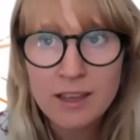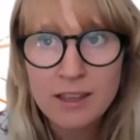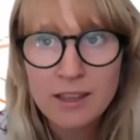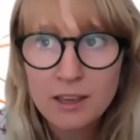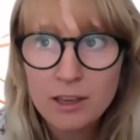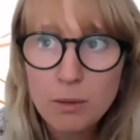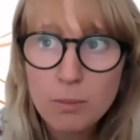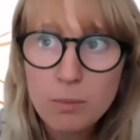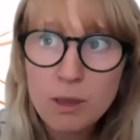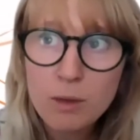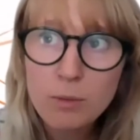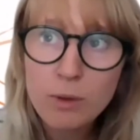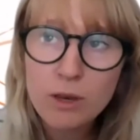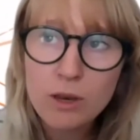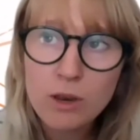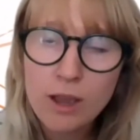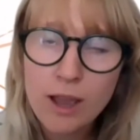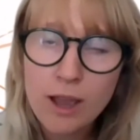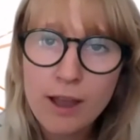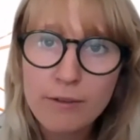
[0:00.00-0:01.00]
can be when
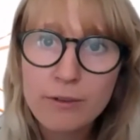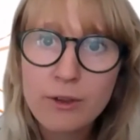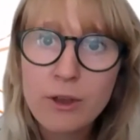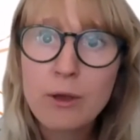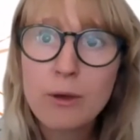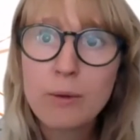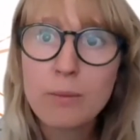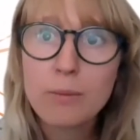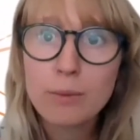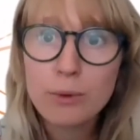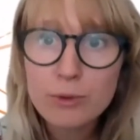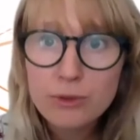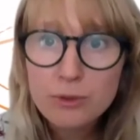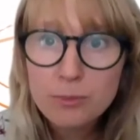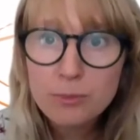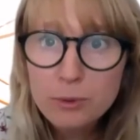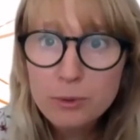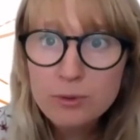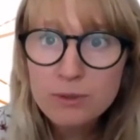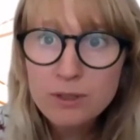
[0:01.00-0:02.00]
you have
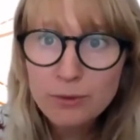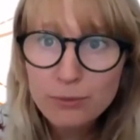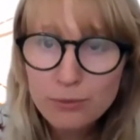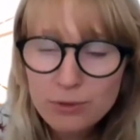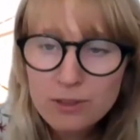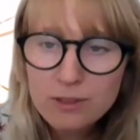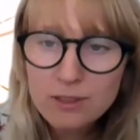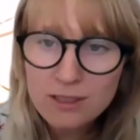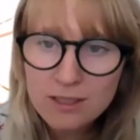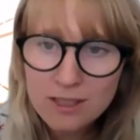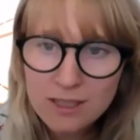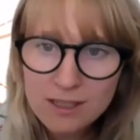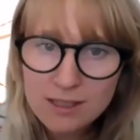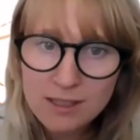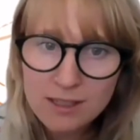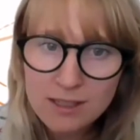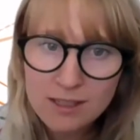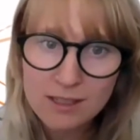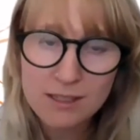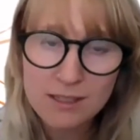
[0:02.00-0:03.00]
multiple different
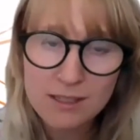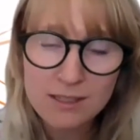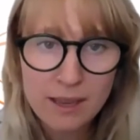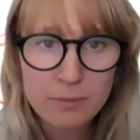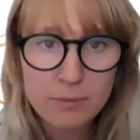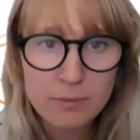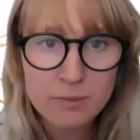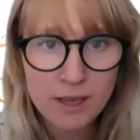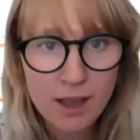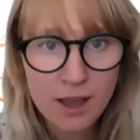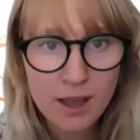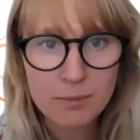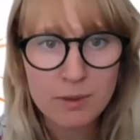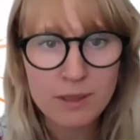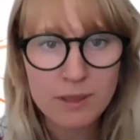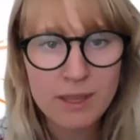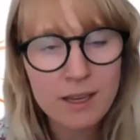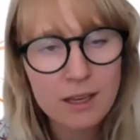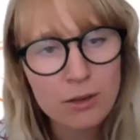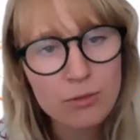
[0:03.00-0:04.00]
diseases at the same time,
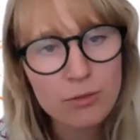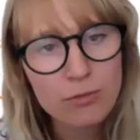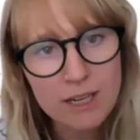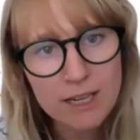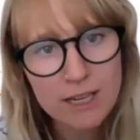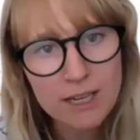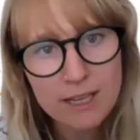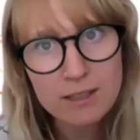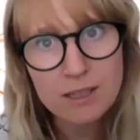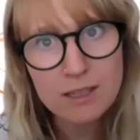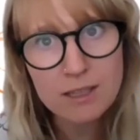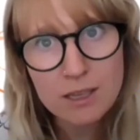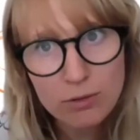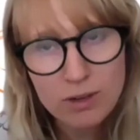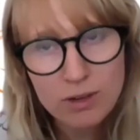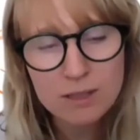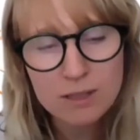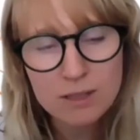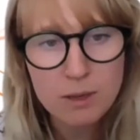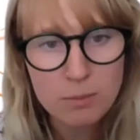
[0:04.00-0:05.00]
and that can really
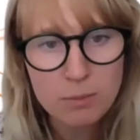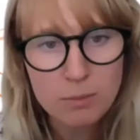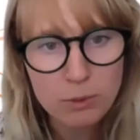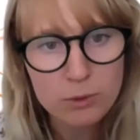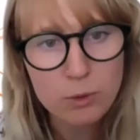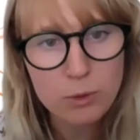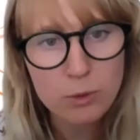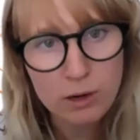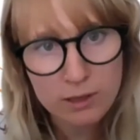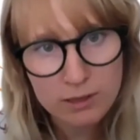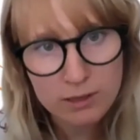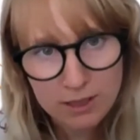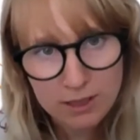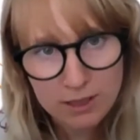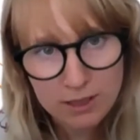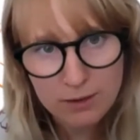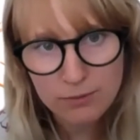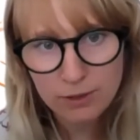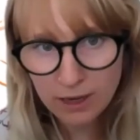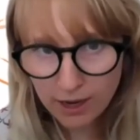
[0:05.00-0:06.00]
decrease people's
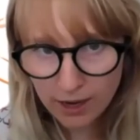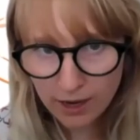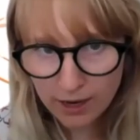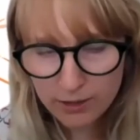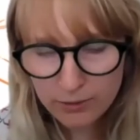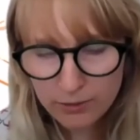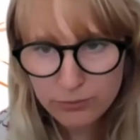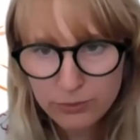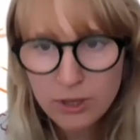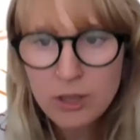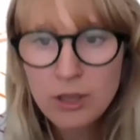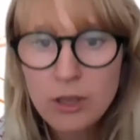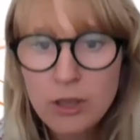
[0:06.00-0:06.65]
quality of life,